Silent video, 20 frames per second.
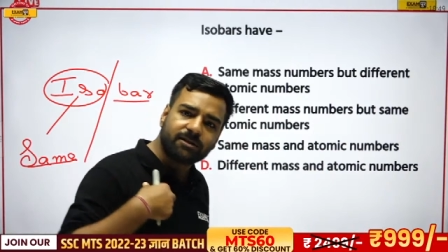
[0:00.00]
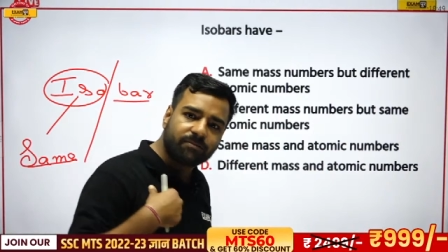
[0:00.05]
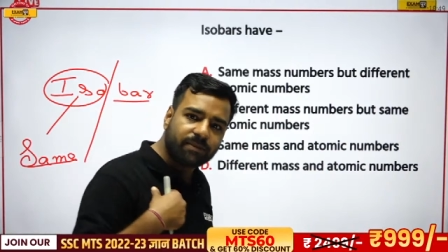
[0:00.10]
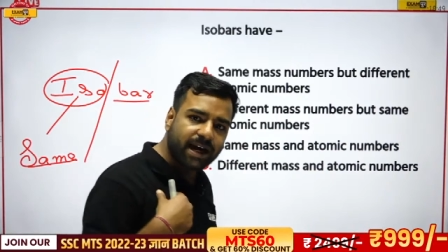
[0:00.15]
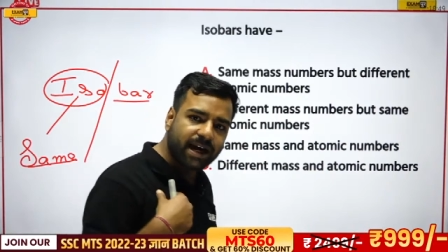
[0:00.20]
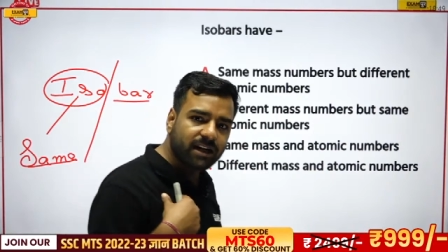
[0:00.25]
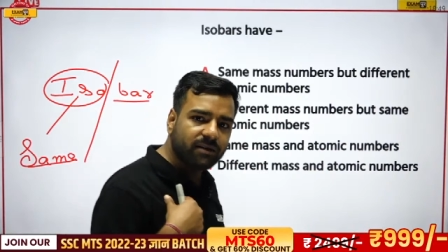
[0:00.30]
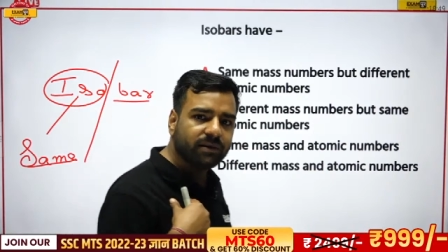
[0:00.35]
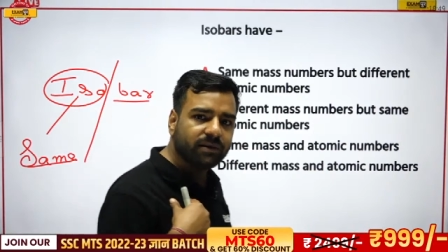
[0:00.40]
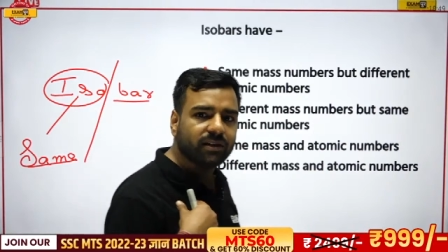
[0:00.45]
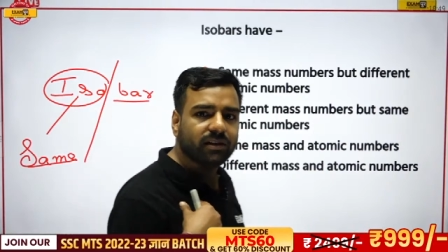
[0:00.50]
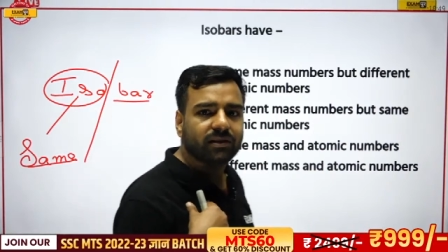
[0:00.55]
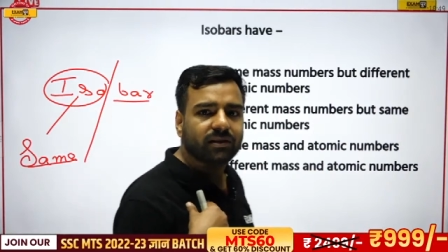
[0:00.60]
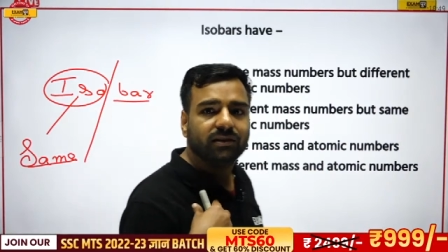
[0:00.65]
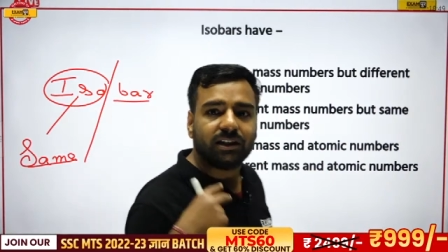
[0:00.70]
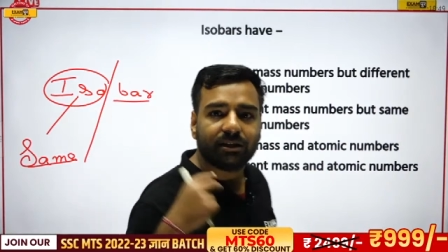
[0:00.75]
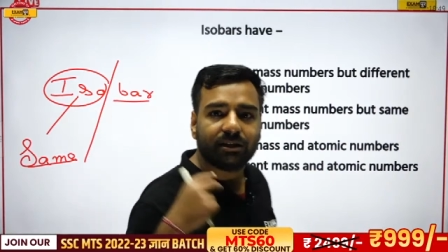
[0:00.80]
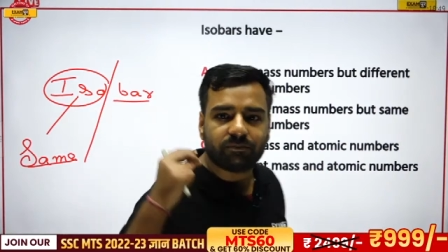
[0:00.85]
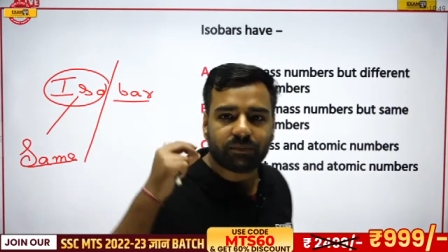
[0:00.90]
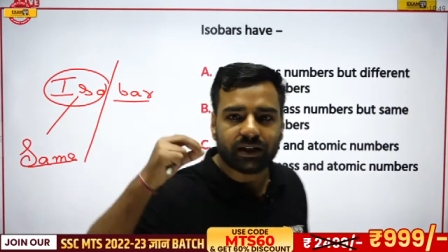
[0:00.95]
whether it is
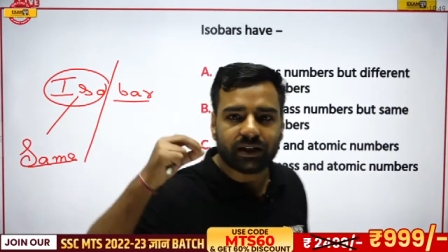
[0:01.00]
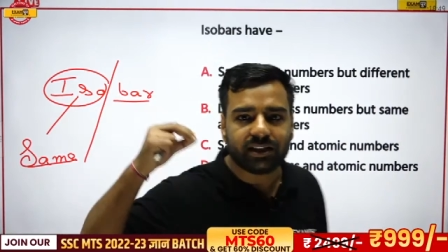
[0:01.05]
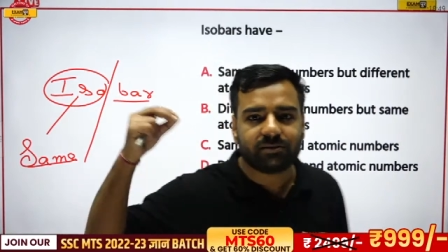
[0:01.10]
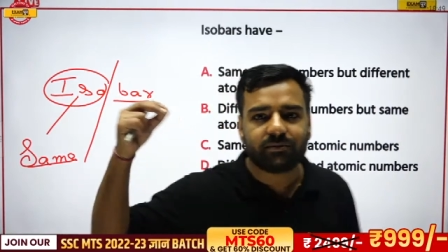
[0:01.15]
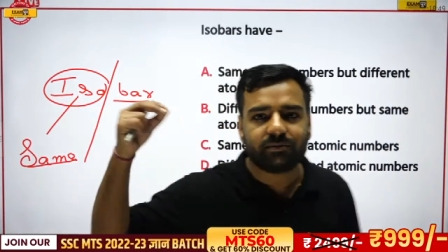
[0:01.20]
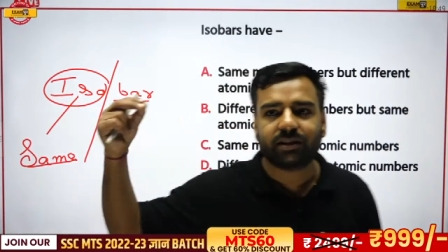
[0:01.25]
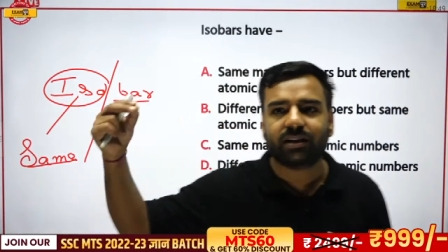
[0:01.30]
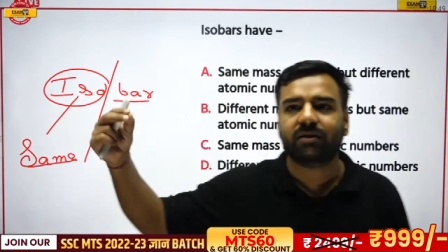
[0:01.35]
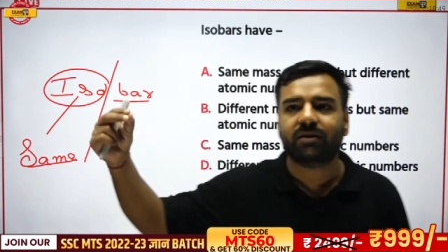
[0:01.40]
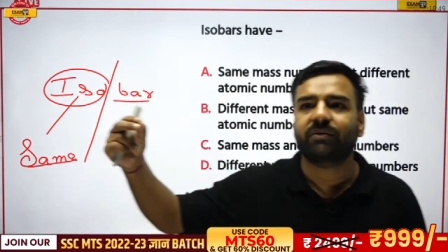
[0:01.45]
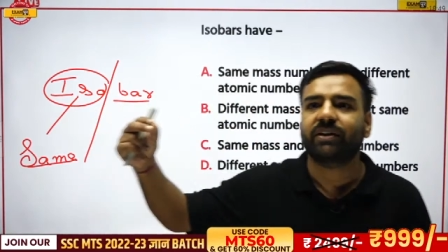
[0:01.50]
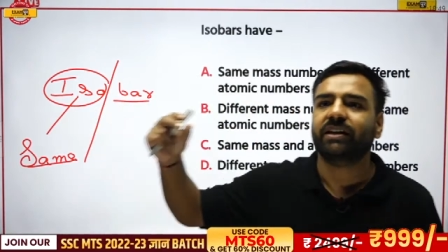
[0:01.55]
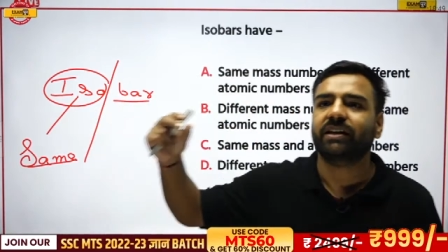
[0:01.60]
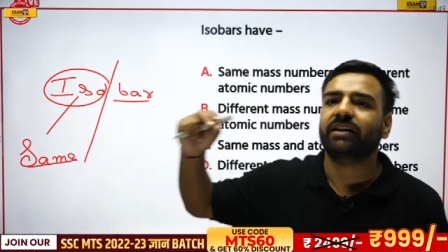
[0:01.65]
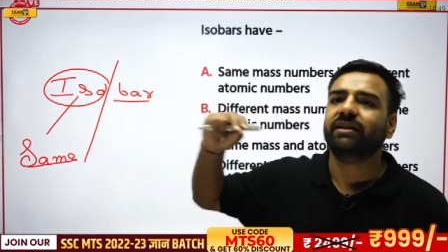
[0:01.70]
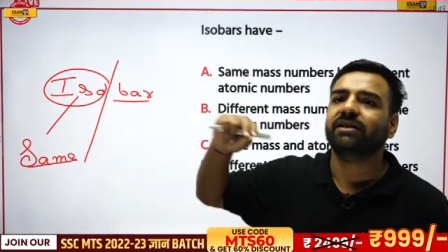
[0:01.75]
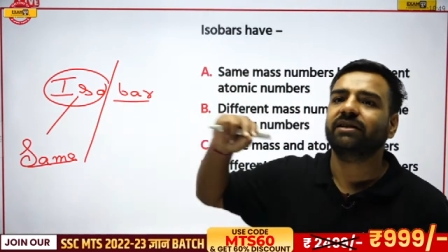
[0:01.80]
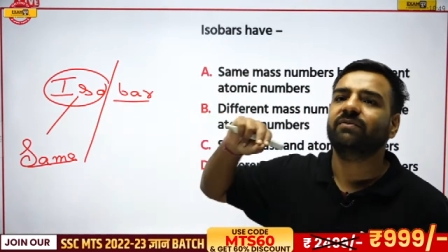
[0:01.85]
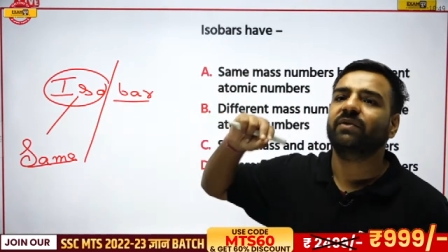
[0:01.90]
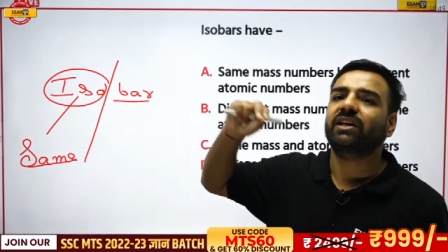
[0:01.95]
my mother,
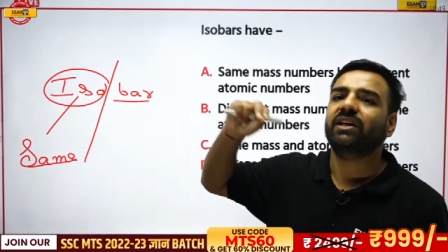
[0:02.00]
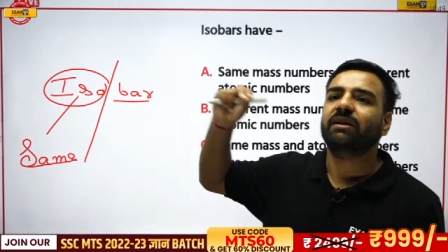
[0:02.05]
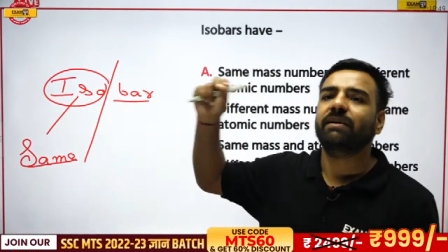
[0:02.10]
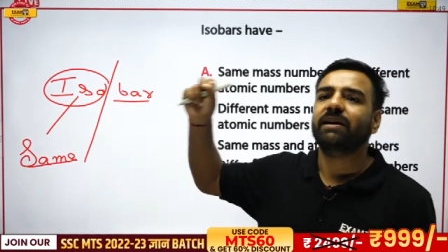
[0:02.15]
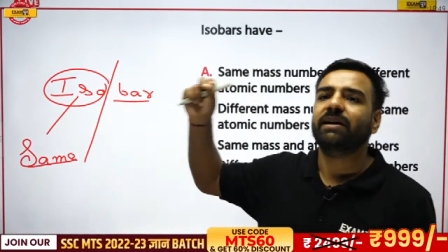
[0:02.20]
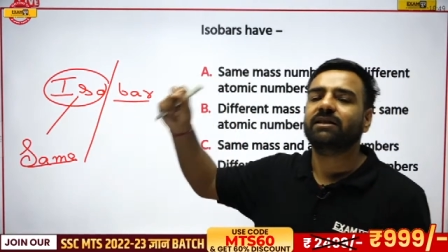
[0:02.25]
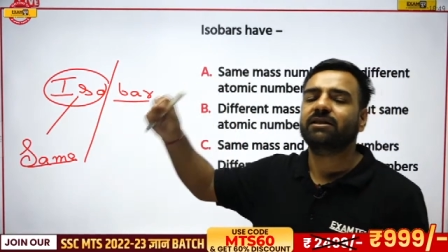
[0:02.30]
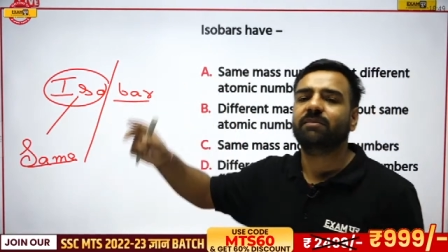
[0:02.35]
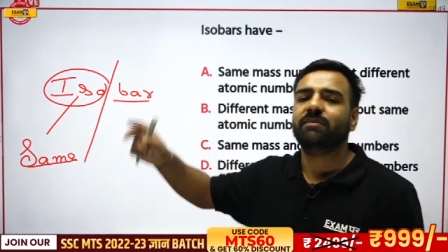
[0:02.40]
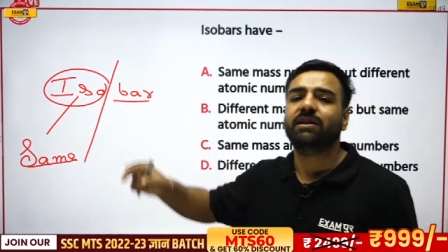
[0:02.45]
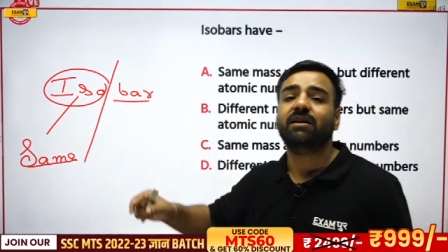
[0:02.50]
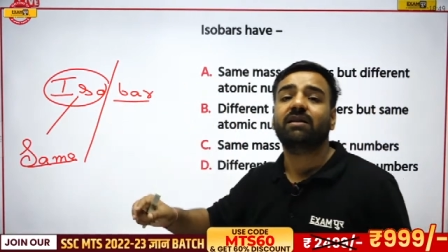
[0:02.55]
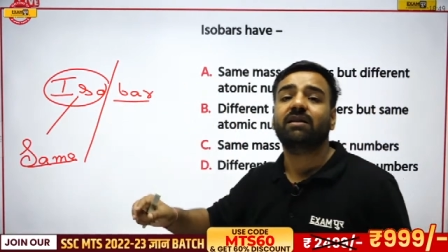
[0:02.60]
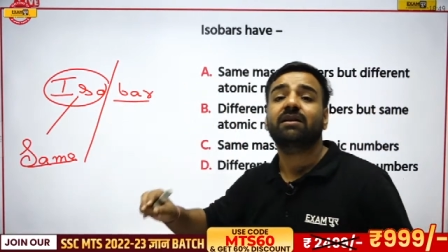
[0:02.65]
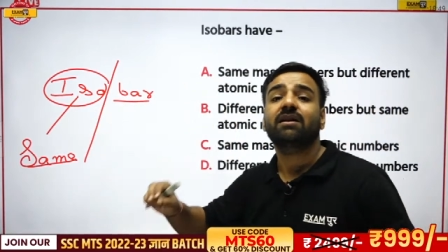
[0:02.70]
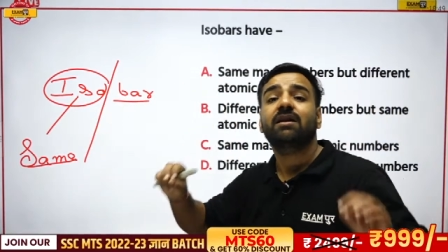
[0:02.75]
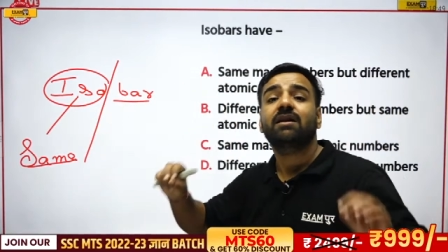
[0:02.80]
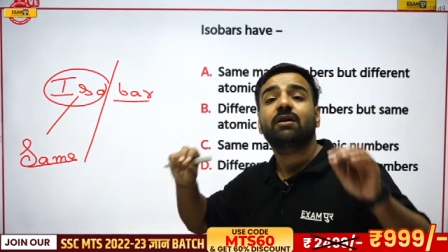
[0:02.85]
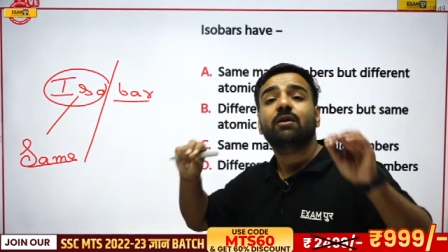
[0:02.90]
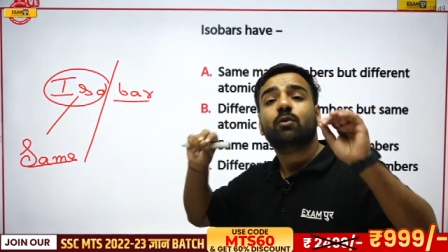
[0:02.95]
Deepani's mother, whether it is
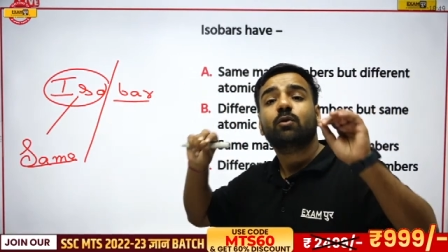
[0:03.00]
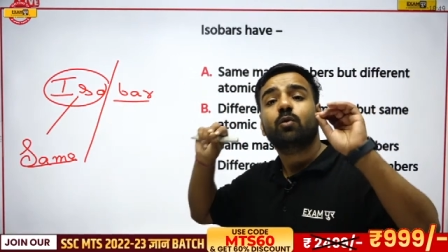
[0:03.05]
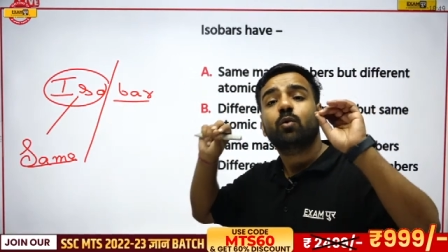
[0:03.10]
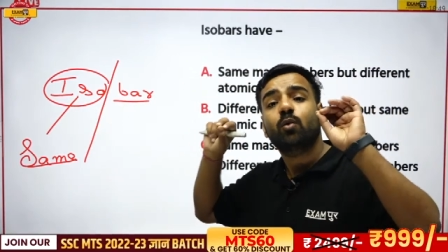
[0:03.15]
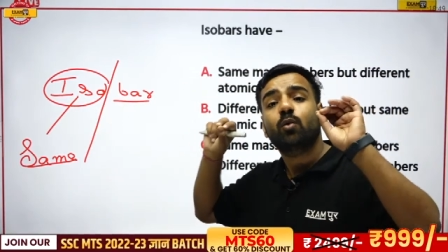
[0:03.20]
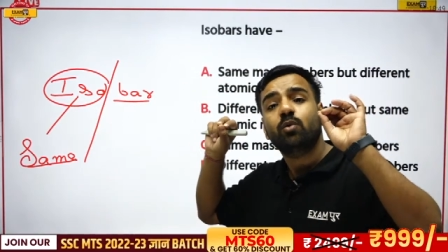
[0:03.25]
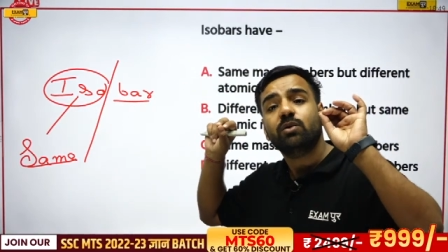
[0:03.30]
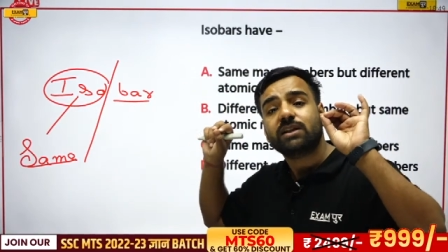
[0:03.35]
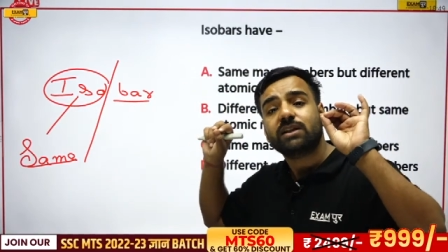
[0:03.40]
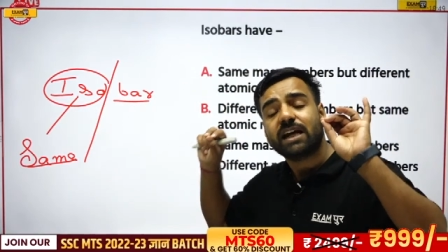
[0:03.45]
Vikram Ayat's mother,